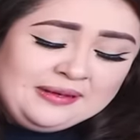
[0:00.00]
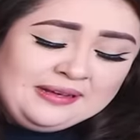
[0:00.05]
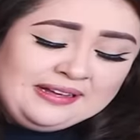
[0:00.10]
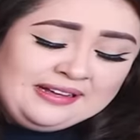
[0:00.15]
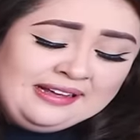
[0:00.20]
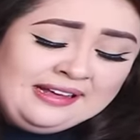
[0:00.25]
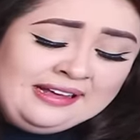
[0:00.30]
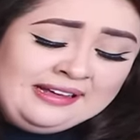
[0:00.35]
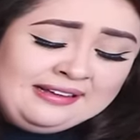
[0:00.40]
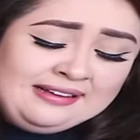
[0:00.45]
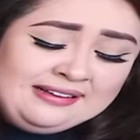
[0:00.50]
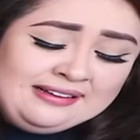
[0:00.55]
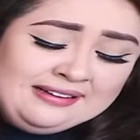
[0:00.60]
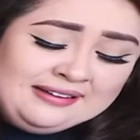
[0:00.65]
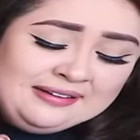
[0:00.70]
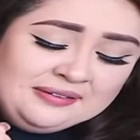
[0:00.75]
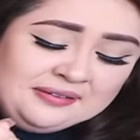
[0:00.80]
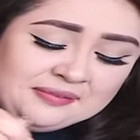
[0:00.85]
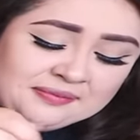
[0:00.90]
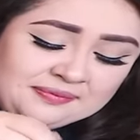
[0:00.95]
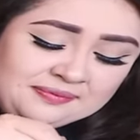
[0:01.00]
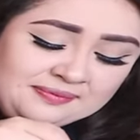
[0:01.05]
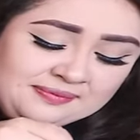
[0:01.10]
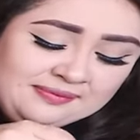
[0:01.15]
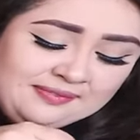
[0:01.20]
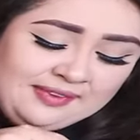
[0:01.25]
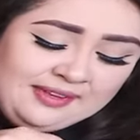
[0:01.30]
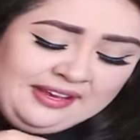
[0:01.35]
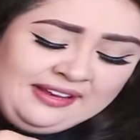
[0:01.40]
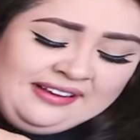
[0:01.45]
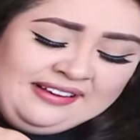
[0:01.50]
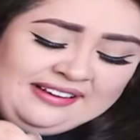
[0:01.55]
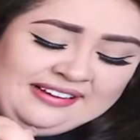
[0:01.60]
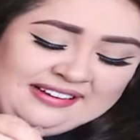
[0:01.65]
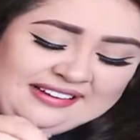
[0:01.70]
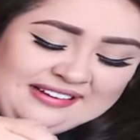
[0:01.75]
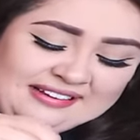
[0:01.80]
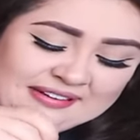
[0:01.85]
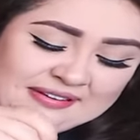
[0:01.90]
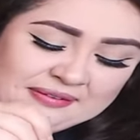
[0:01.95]

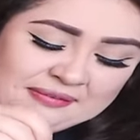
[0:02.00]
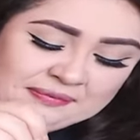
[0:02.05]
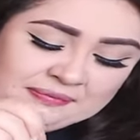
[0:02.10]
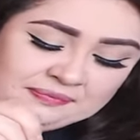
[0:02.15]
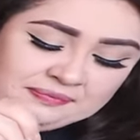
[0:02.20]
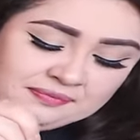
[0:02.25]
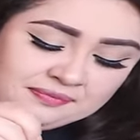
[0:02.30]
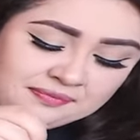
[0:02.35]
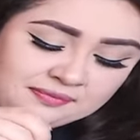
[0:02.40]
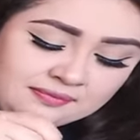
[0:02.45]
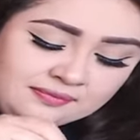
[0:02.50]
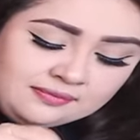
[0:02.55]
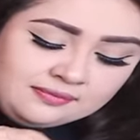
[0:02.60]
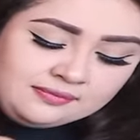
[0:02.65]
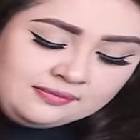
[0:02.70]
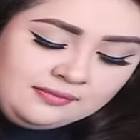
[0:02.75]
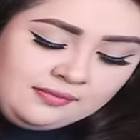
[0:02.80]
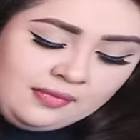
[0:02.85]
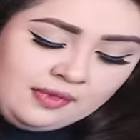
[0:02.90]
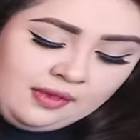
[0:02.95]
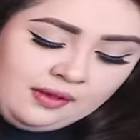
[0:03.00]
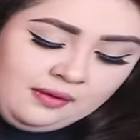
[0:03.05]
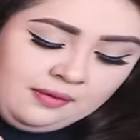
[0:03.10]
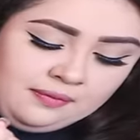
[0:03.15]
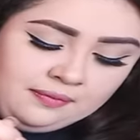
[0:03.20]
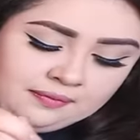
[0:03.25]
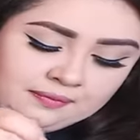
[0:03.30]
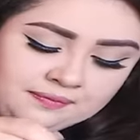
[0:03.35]
(not speaking)